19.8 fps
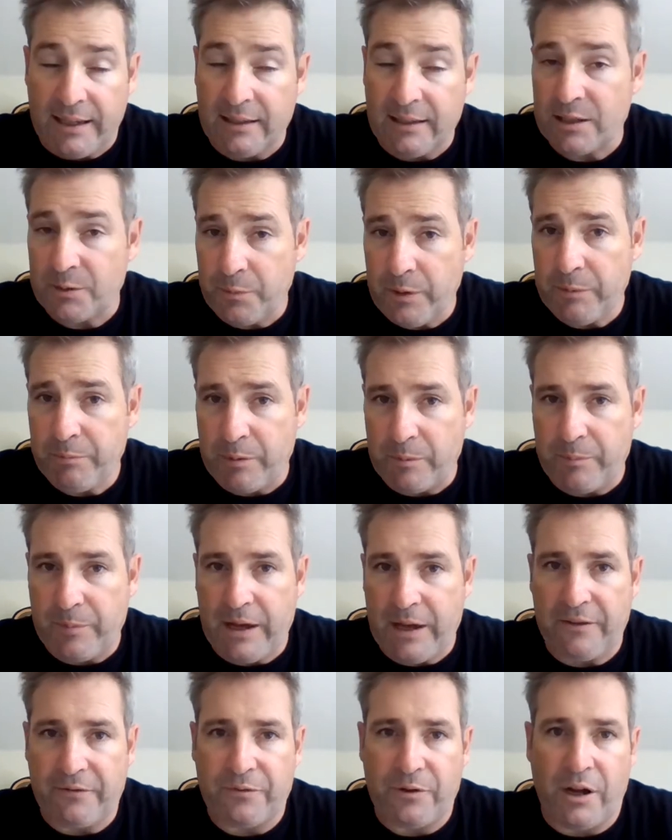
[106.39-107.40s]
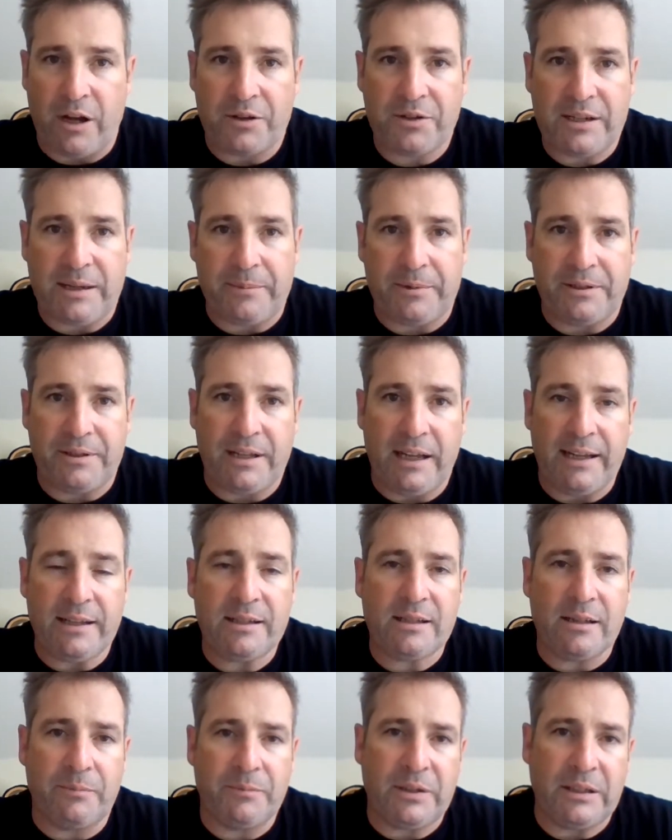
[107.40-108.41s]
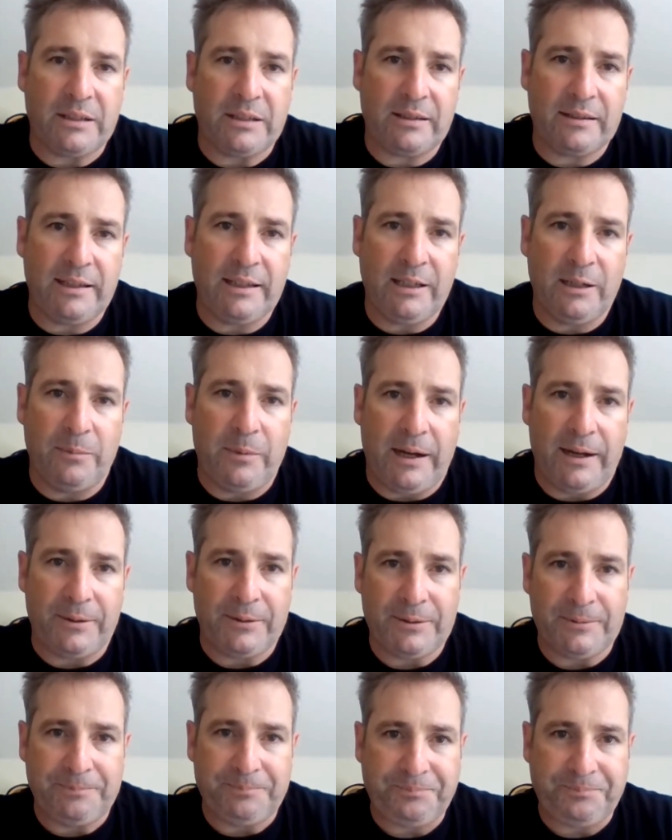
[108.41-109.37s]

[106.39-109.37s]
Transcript: And as we prepare for our Sabbath day, it's something to think about.